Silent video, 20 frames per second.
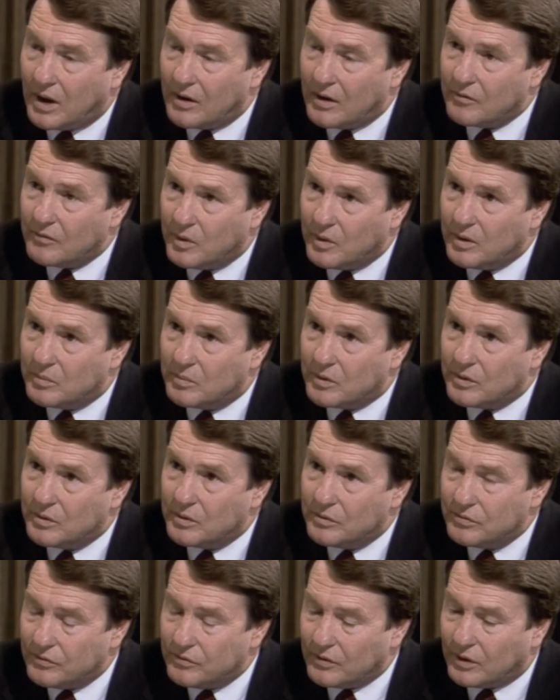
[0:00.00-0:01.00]
lot of people
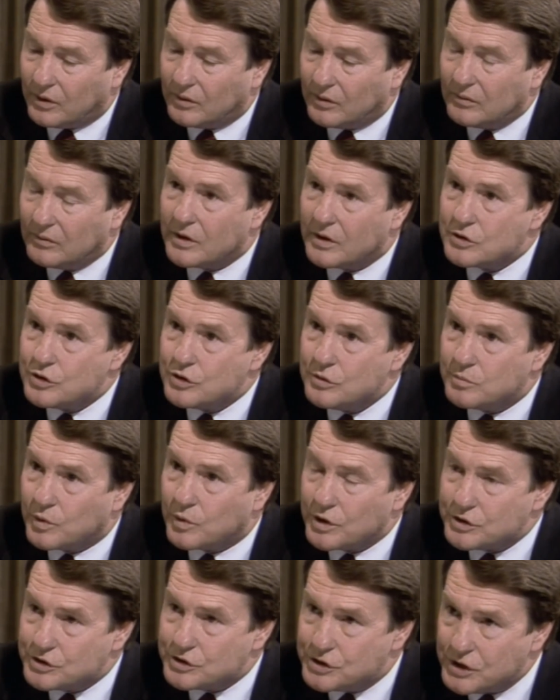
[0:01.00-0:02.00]
who feel that you
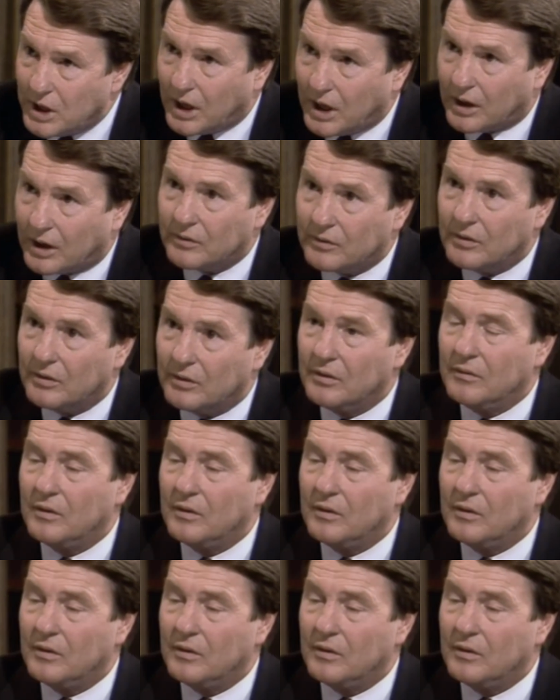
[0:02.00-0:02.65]
project.